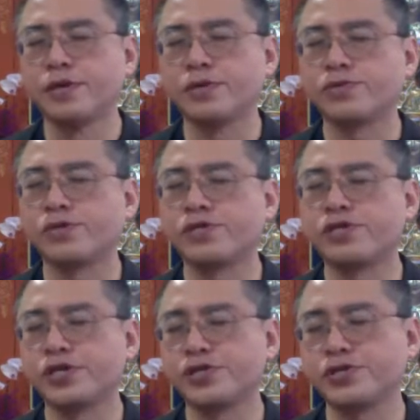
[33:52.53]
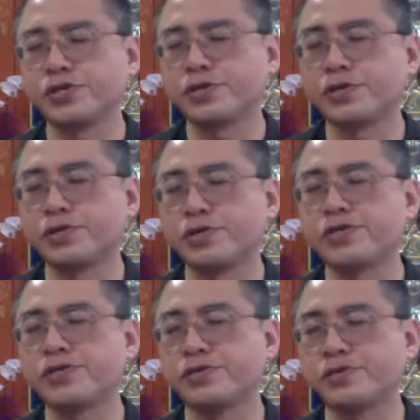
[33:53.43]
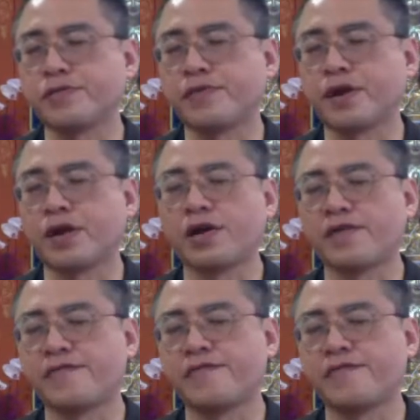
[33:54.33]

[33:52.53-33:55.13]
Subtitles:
to the changing conditions of our life.